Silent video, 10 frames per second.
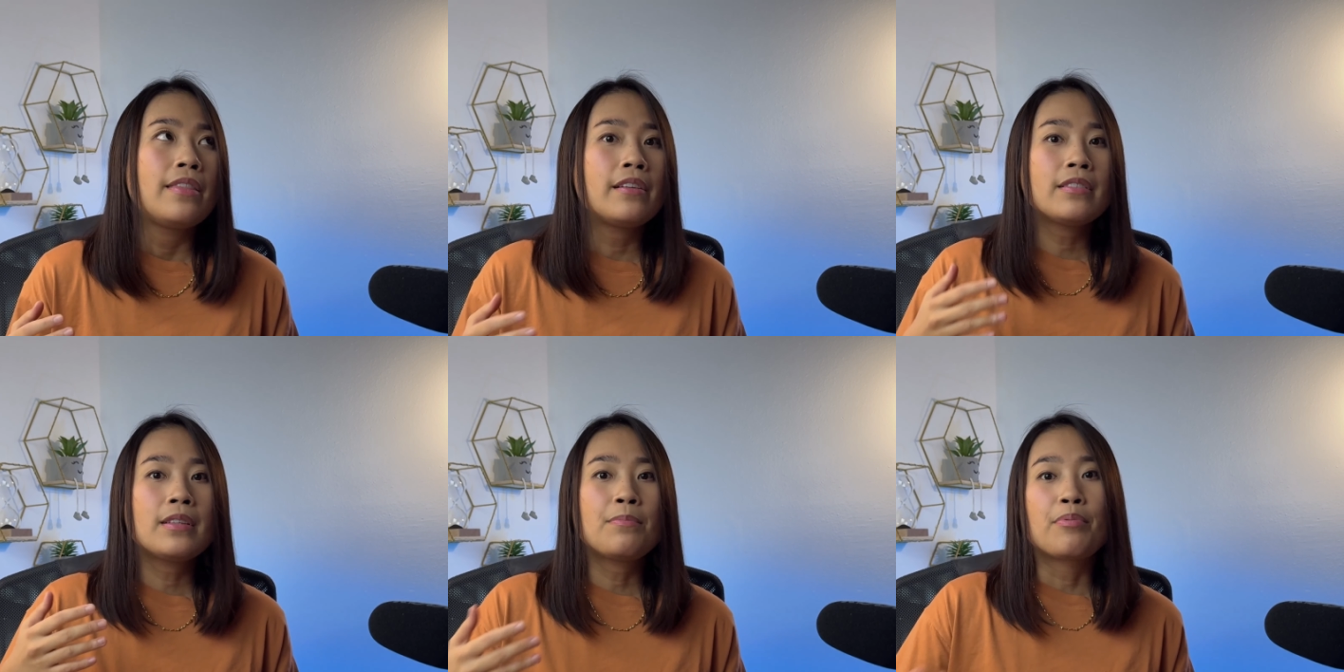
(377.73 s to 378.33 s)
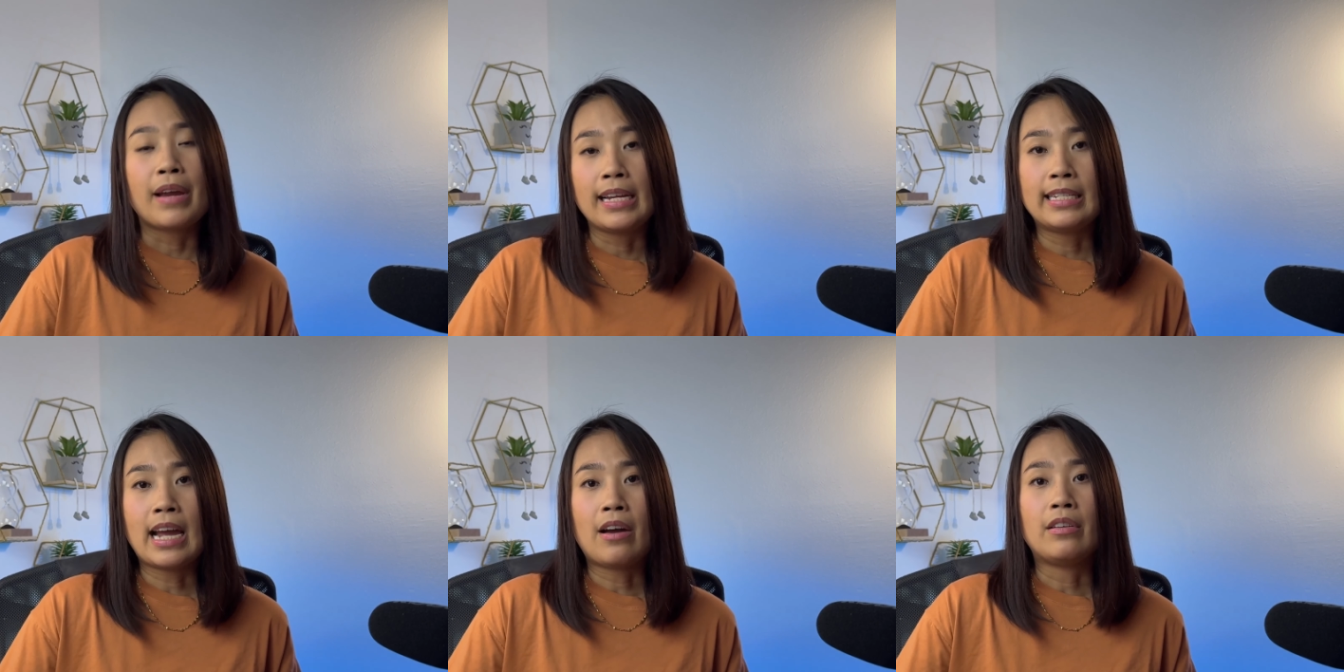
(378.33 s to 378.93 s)
There's a
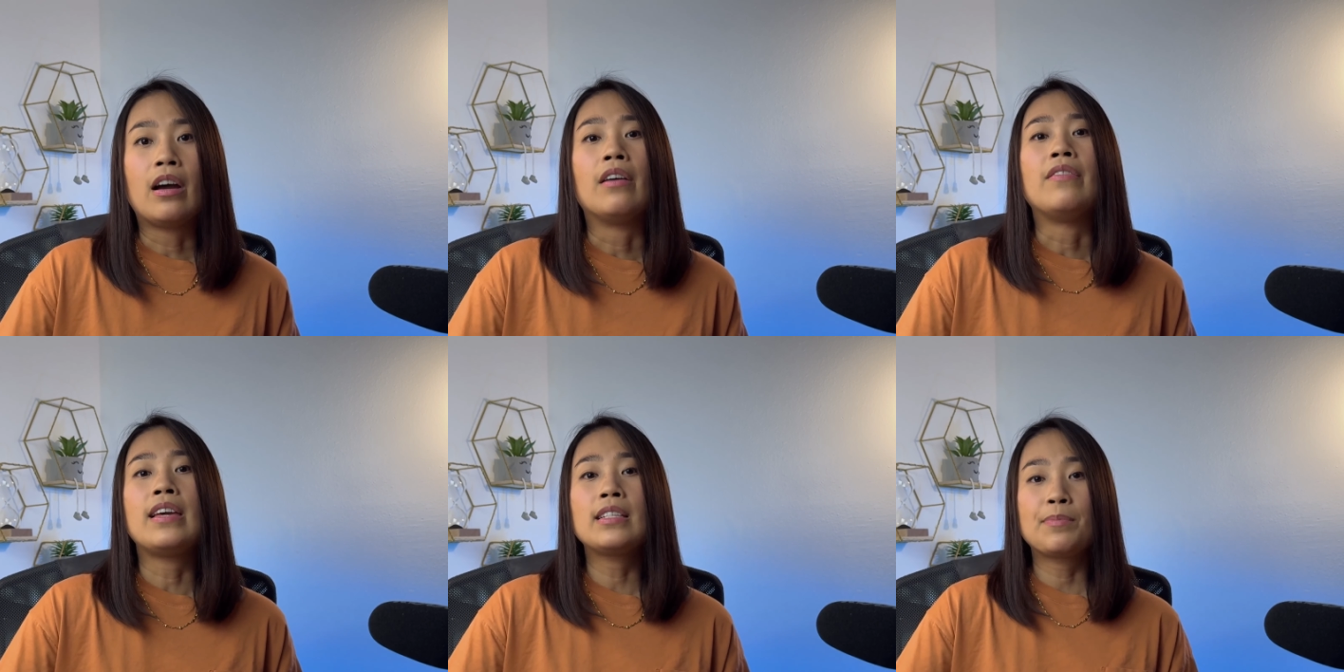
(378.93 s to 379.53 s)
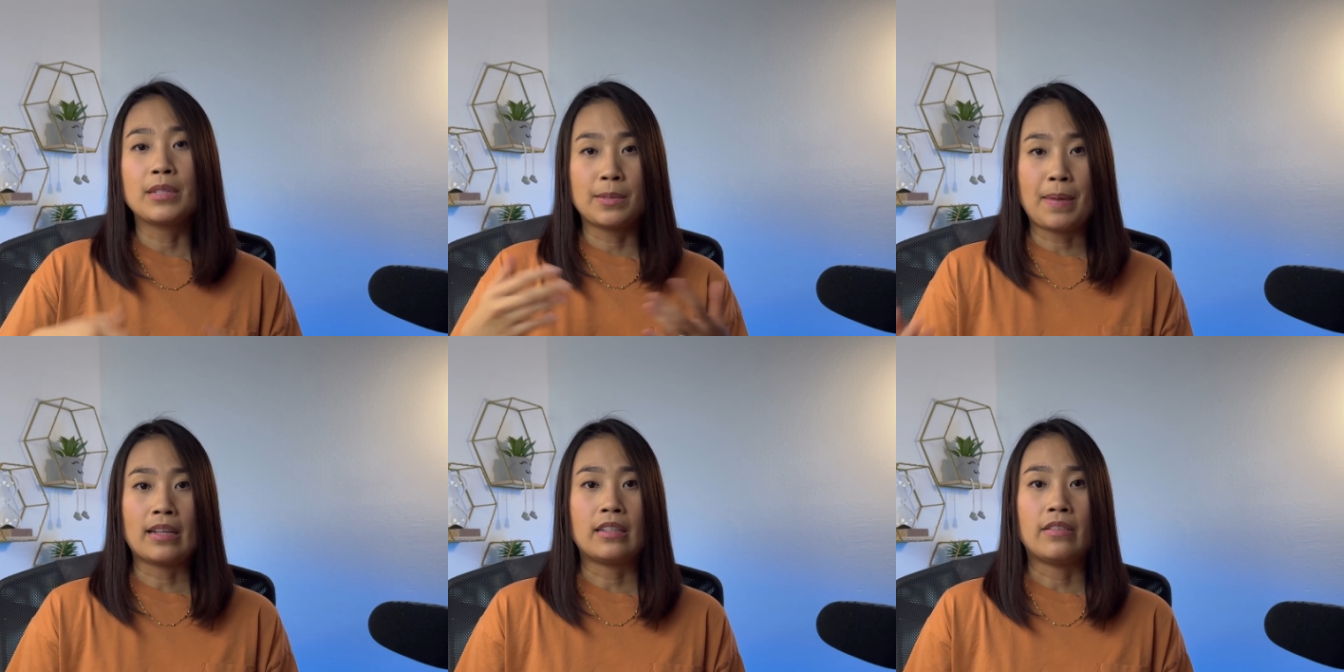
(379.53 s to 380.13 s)
breakdown of his
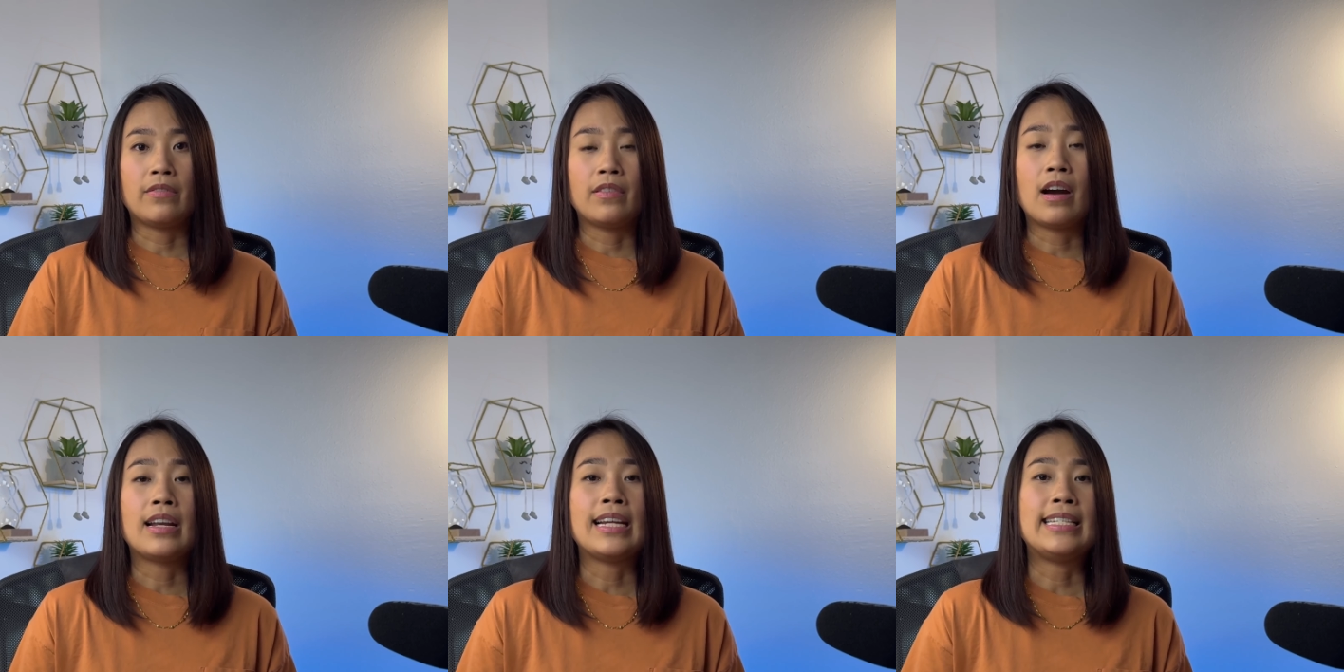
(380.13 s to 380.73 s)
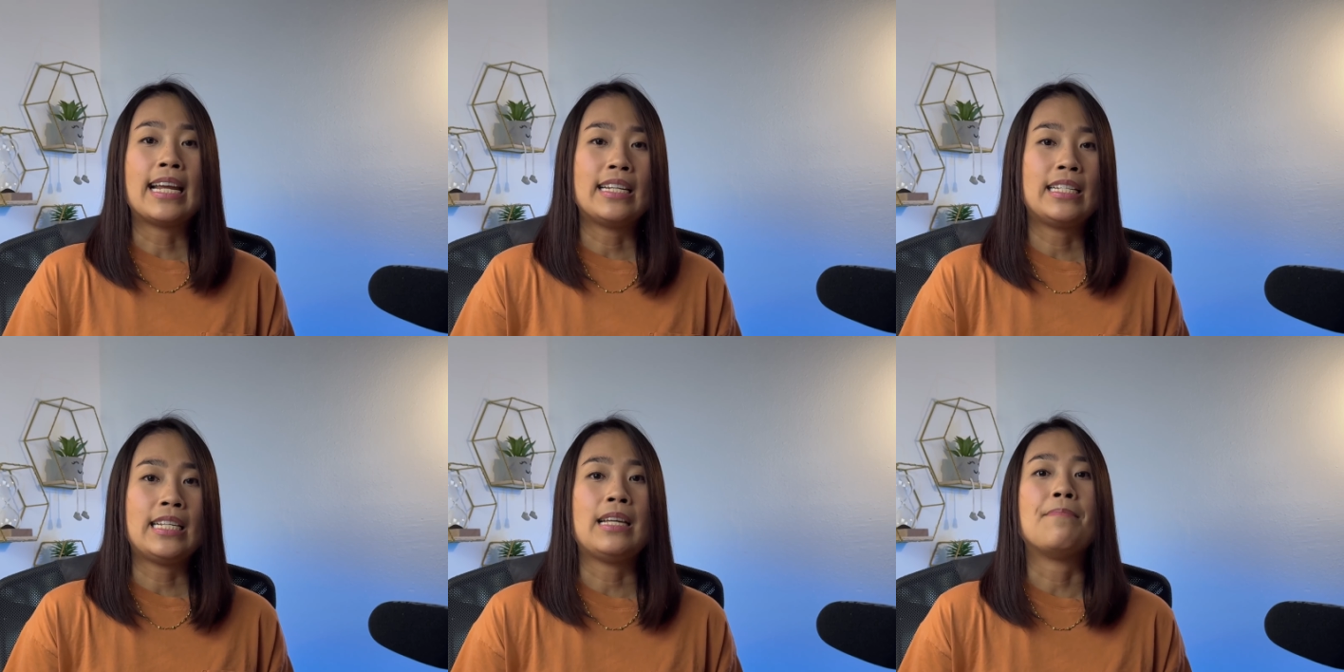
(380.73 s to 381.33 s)
perspective on
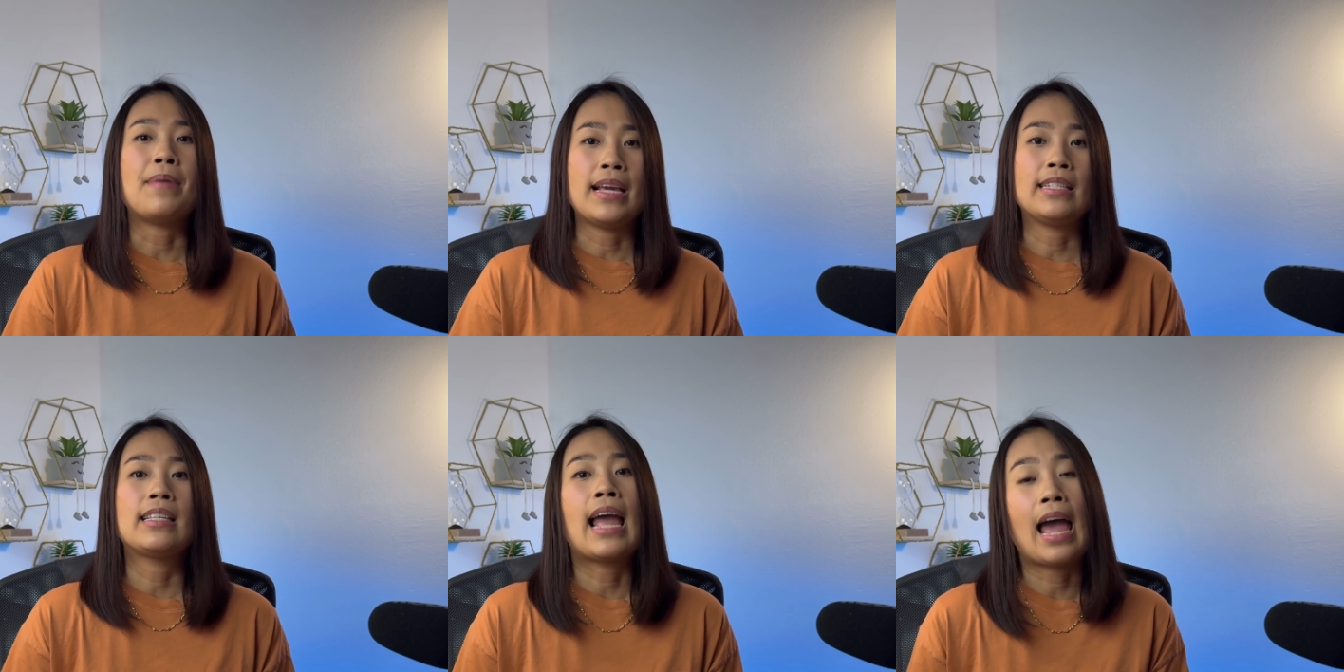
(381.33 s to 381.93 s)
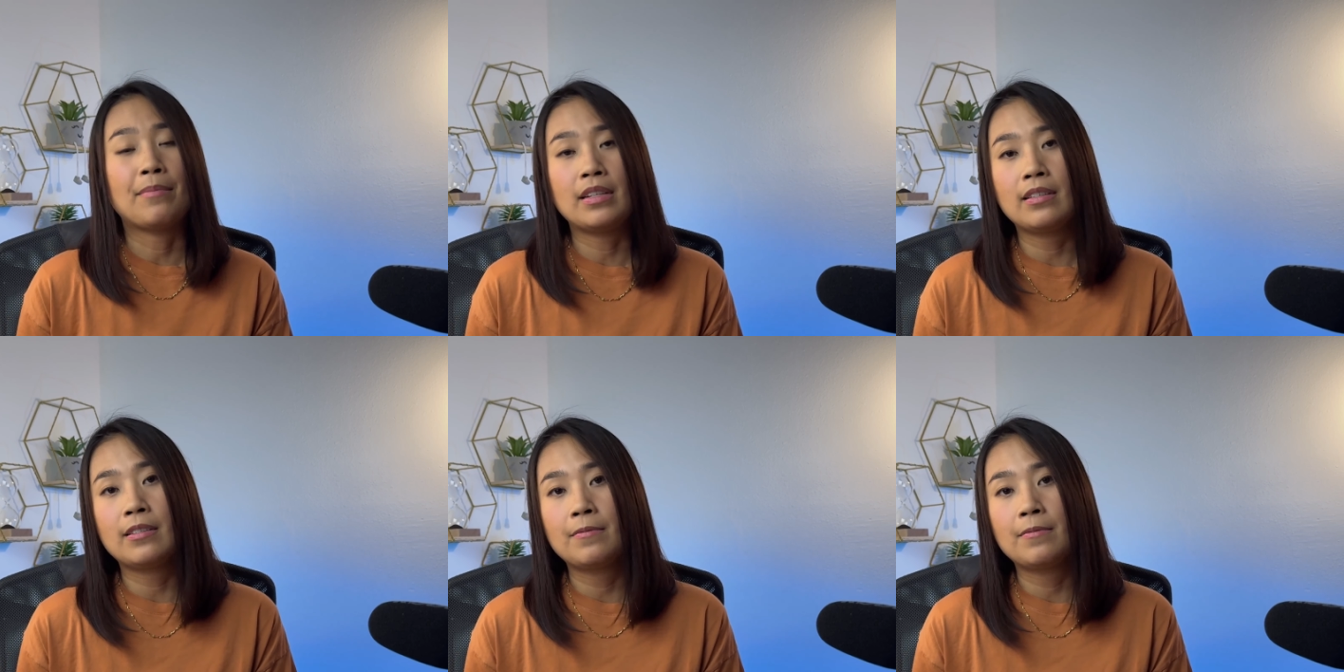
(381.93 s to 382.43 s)
identity-based habits.